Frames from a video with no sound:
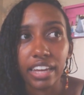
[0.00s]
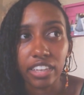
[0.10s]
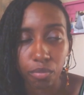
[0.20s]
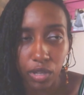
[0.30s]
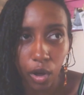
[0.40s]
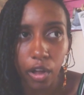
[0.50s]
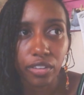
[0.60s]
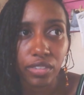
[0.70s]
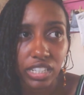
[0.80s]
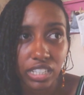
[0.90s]
and give me
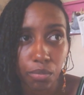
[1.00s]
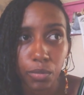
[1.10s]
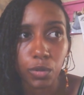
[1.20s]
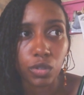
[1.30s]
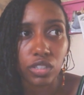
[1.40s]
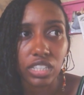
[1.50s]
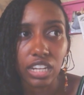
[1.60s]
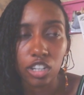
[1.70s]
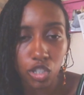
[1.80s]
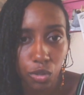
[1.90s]
all of the symbols
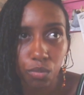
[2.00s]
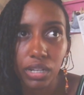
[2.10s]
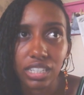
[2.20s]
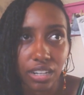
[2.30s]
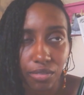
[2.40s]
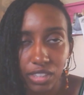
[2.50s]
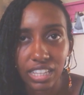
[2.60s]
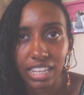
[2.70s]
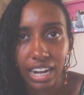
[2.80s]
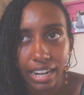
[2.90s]
and attunements and
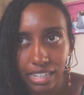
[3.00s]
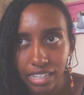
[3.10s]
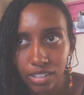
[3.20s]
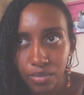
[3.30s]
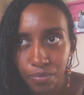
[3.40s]
everything that I need.